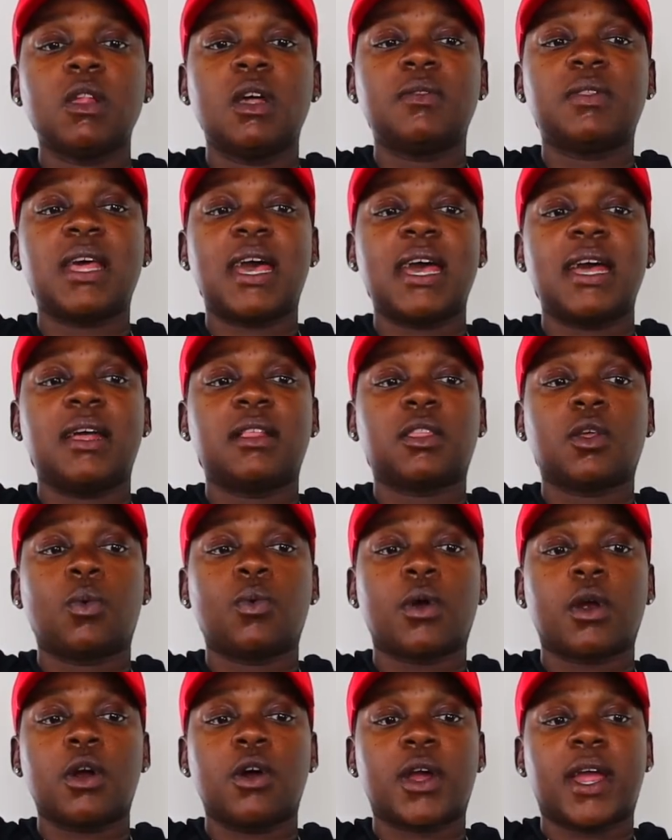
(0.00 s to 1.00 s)
that the
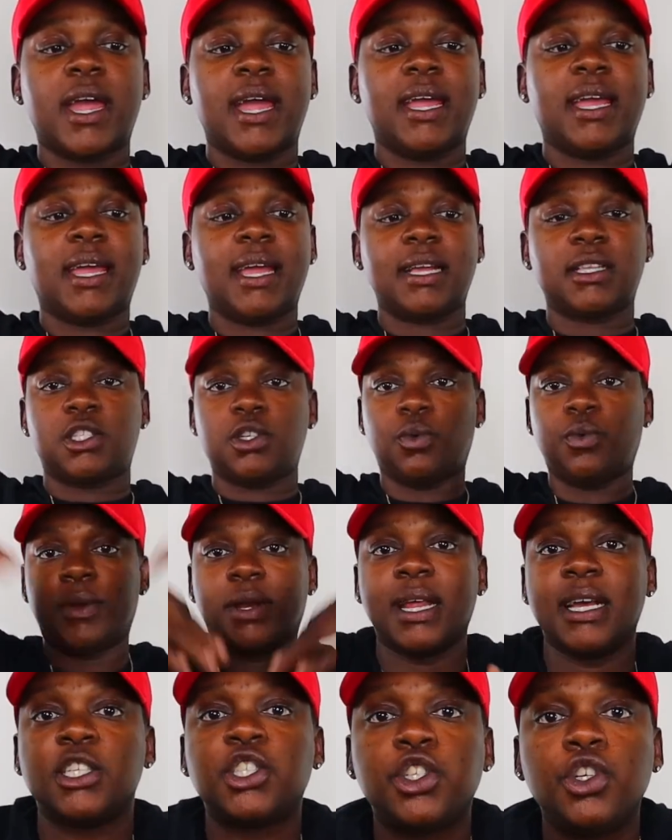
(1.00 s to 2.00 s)
world can't get to,
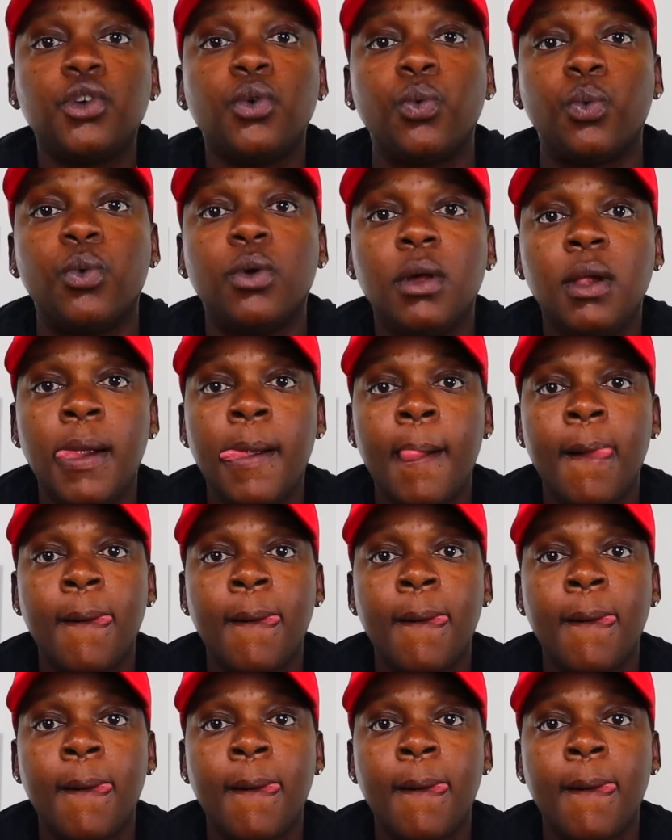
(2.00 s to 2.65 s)
and that's you.